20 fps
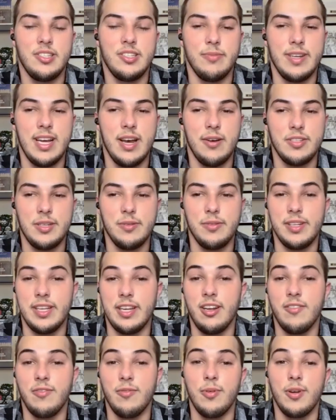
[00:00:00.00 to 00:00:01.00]
my dad was able to get
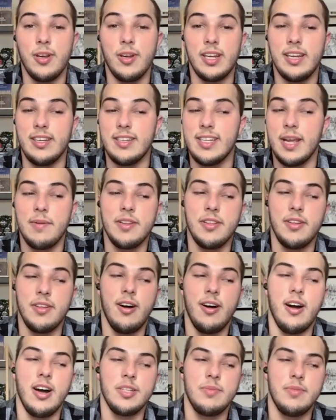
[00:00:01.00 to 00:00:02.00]
off work and take me to the
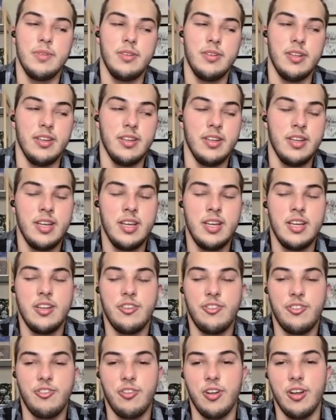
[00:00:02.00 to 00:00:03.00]
hospital. And
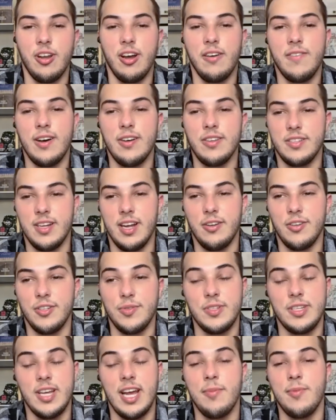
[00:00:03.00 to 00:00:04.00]
sure enough, I was diagnosed with
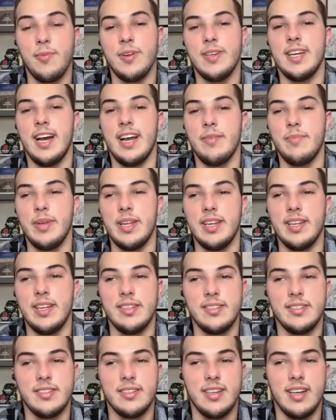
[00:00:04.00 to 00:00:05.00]
type 1
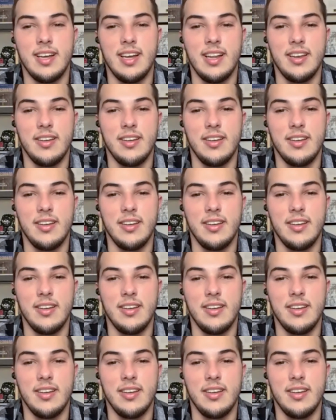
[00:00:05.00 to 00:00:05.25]
diabetes. And